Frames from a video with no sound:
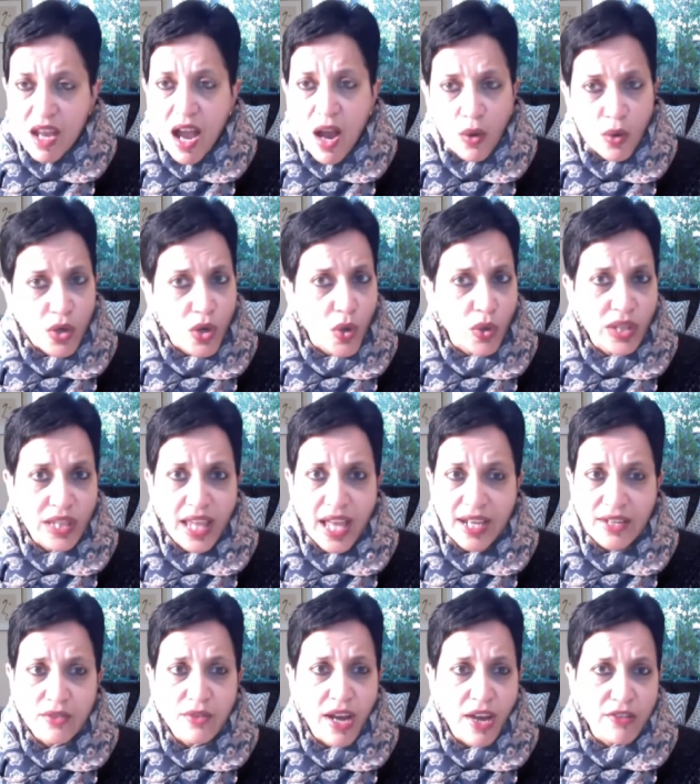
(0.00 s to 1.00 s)
our
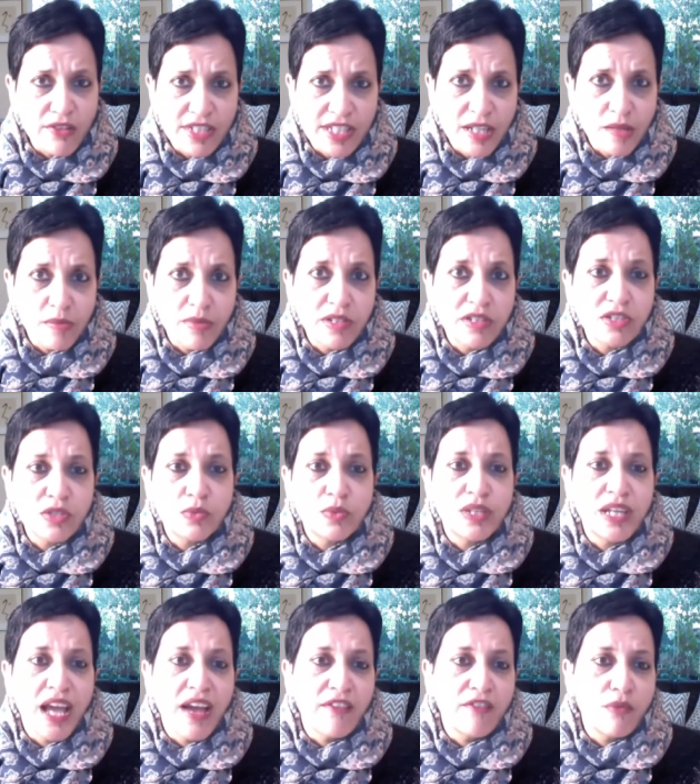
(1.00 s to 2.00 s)
online roundtables.
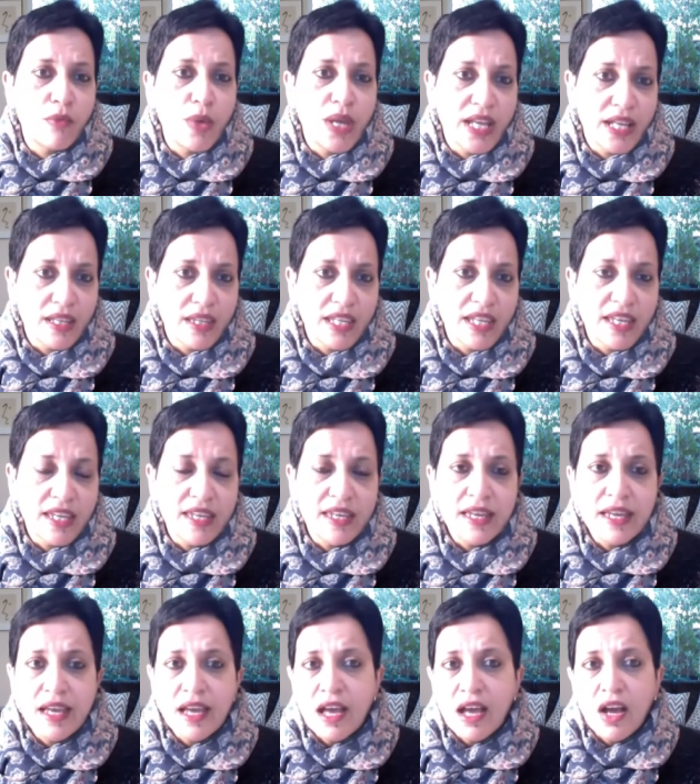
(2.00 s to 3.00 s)
We have
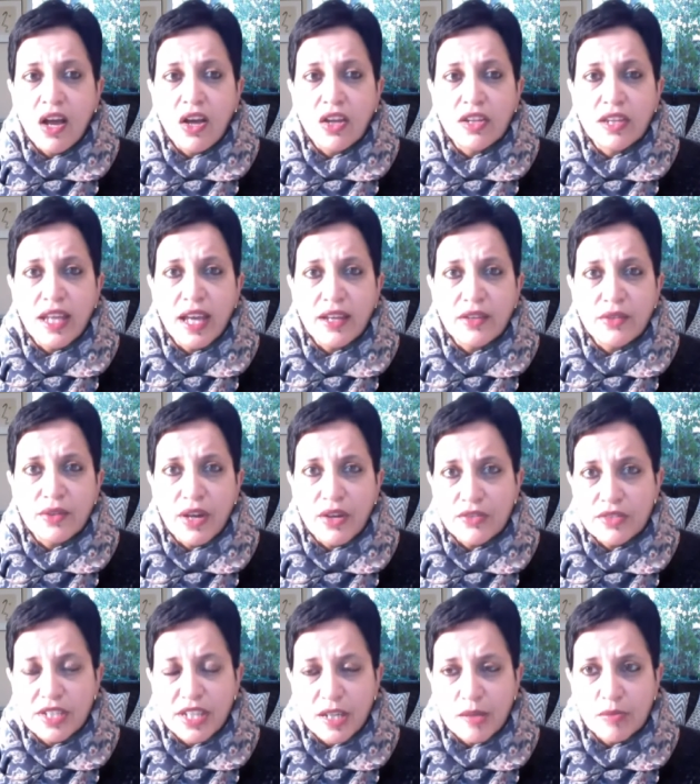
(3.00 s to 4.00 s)
weekly online
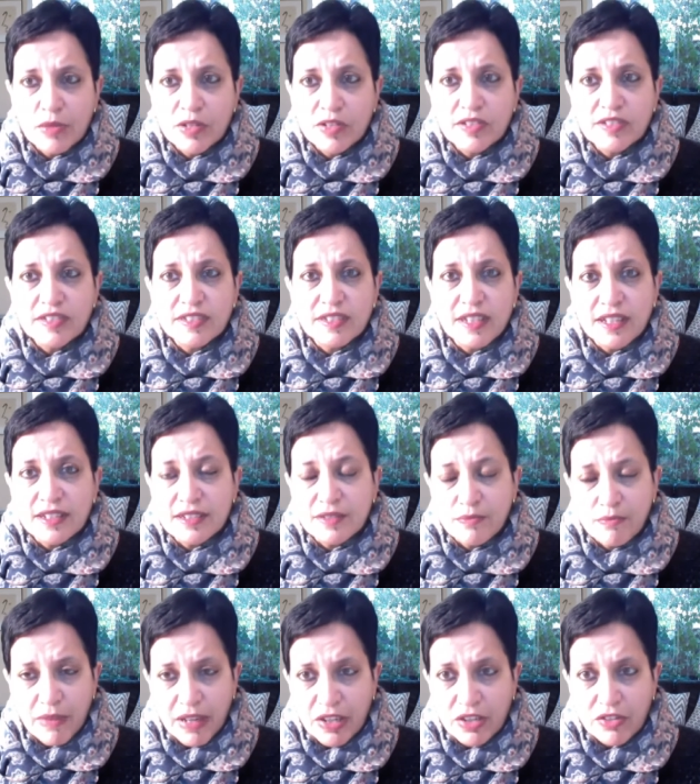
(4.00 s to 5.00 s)
roundtables
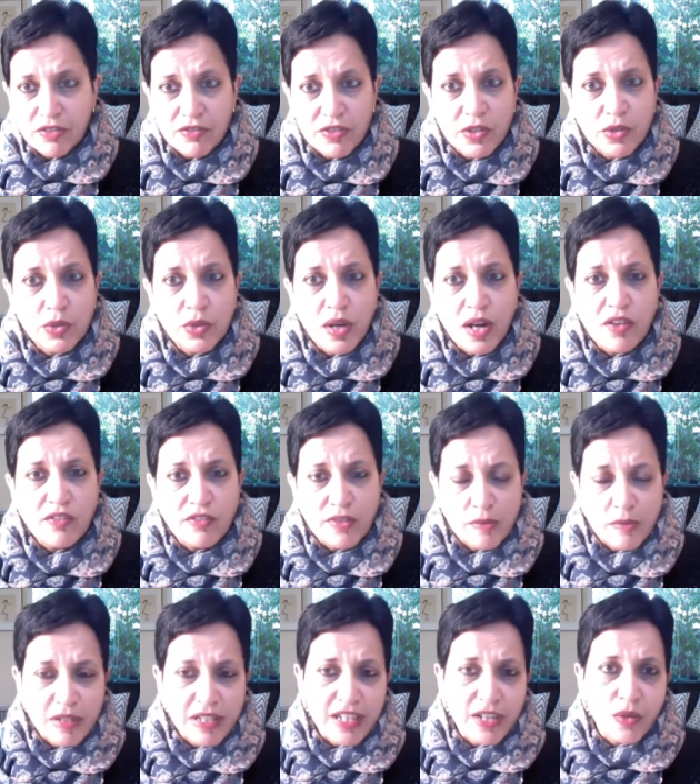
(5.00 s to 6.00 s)
that many of you are
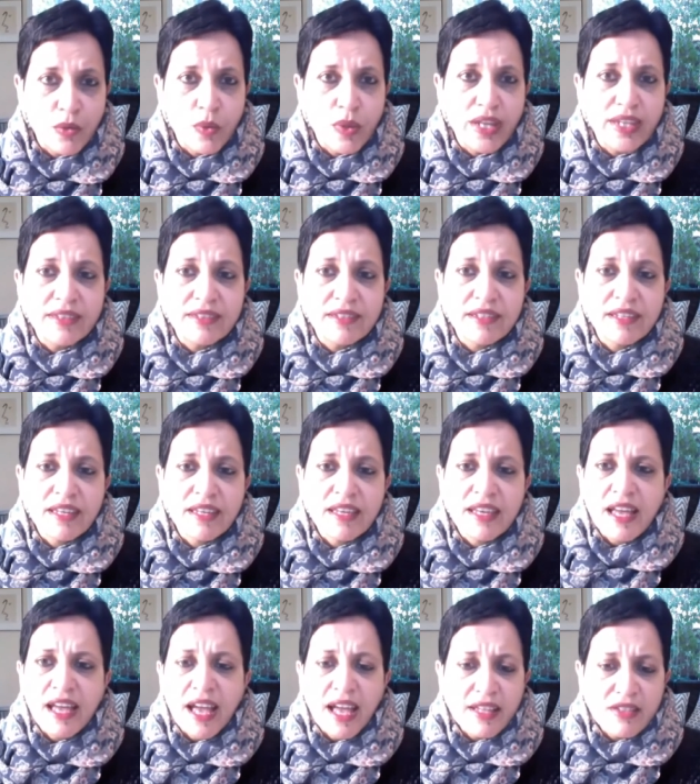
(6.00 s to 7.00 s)
familiar with,
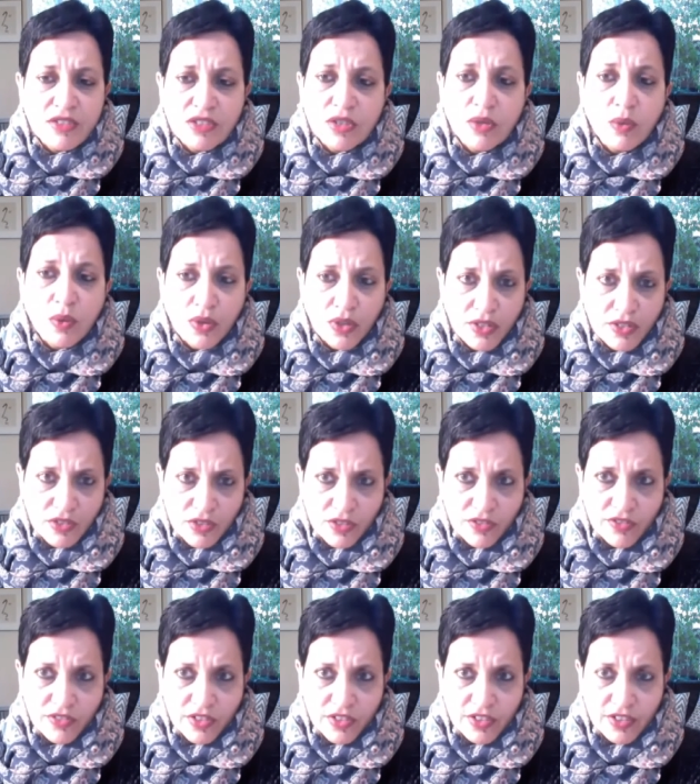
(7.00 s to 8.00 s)
and so on and
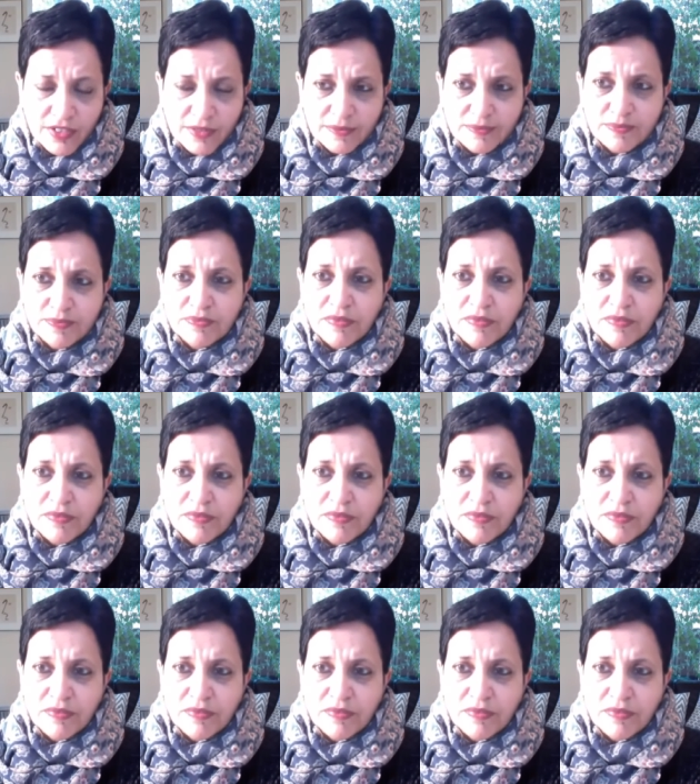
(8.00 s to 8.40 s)
so forth.